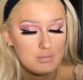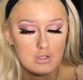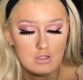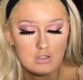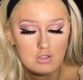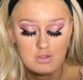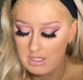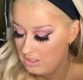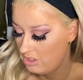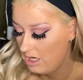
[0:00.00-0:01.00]
So
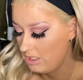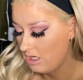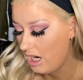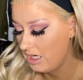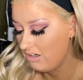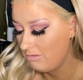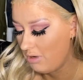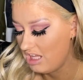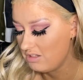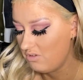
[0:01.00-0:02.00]
this shade kind of
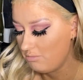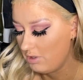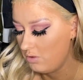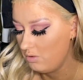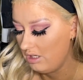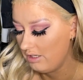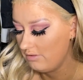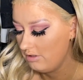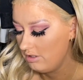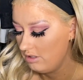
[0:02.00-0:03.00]
reminds me of my Hoola.
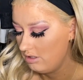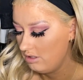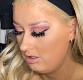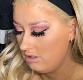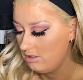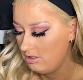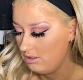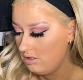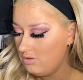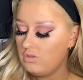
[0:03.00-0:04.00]

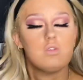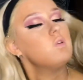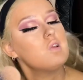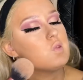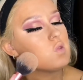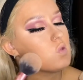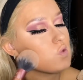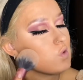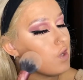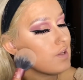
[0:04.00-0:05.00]
So let's
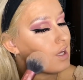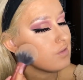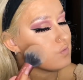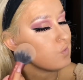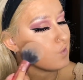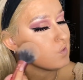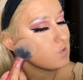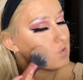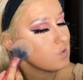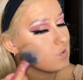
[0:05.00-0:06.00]
try that
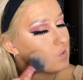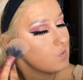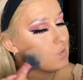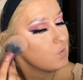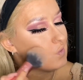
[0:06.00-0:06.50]
first. Okay.